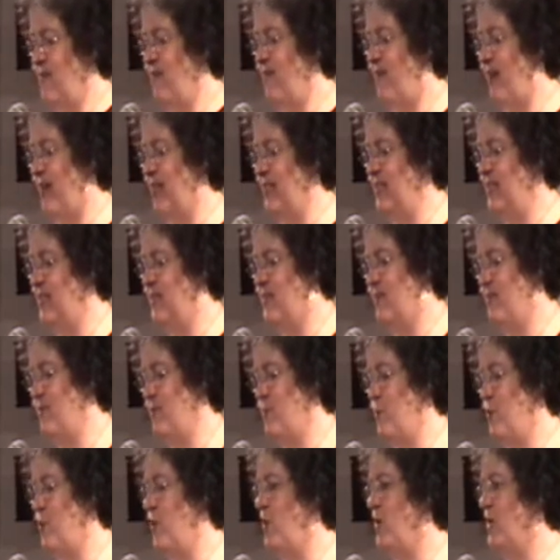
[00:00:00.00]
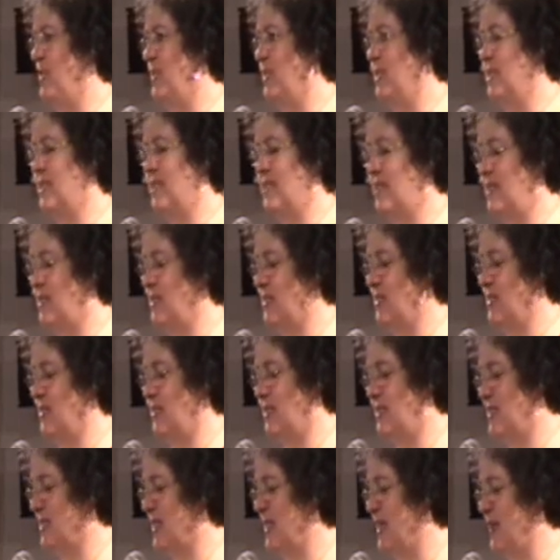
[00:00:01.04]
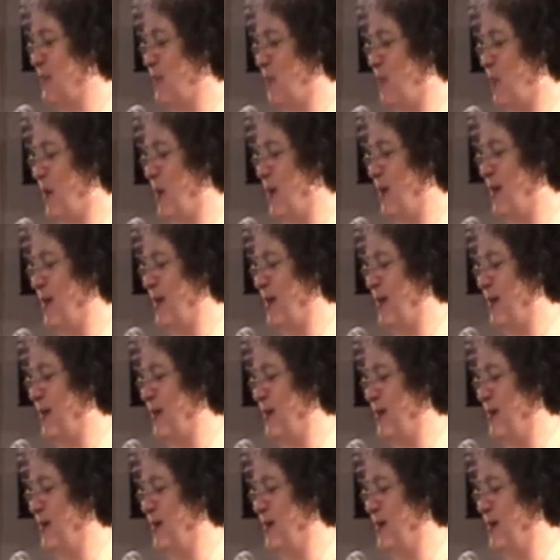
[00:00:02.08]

phases of the moon and seasons slipped by.